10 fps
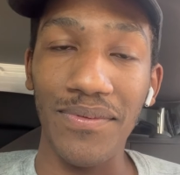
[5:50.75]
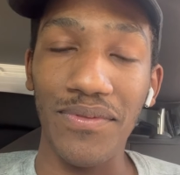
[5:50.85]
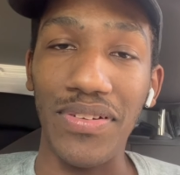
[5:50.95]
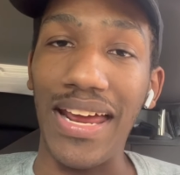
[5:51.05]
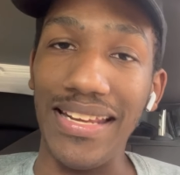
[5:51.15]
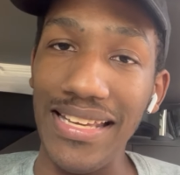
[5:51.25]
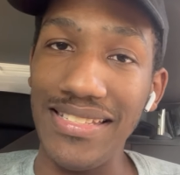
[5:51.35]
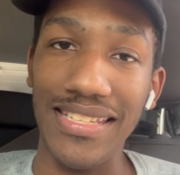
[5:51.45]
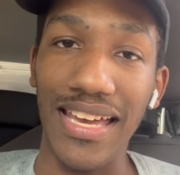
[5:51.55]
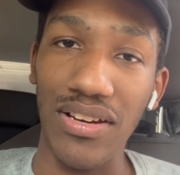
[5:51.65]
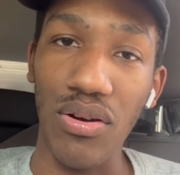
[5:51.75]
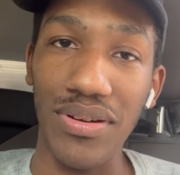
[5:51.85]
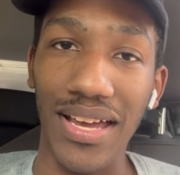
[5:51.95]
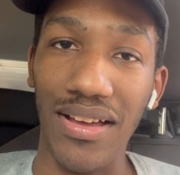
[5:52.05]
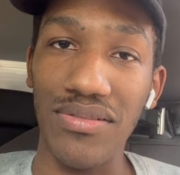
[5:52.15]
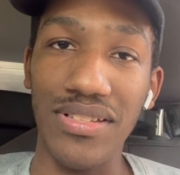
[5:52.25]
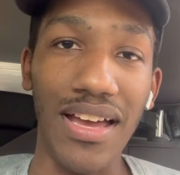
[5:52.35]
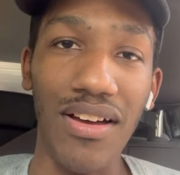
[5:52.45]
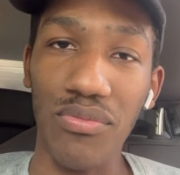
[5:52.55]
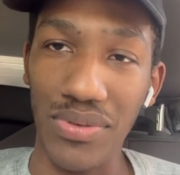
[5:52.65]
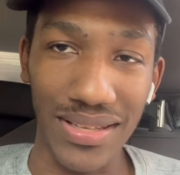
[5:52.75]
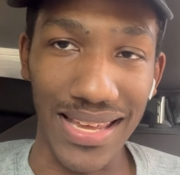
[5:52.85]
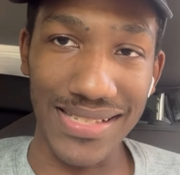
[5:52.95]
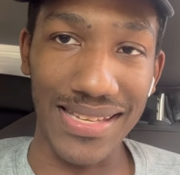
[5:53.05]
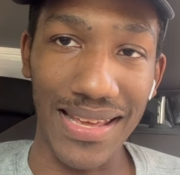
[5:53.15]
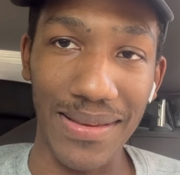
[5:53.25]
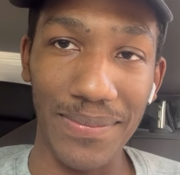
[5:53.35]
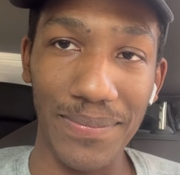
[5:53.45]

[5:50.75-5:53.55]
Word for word: for that ETA to go down. Do y'all realize that?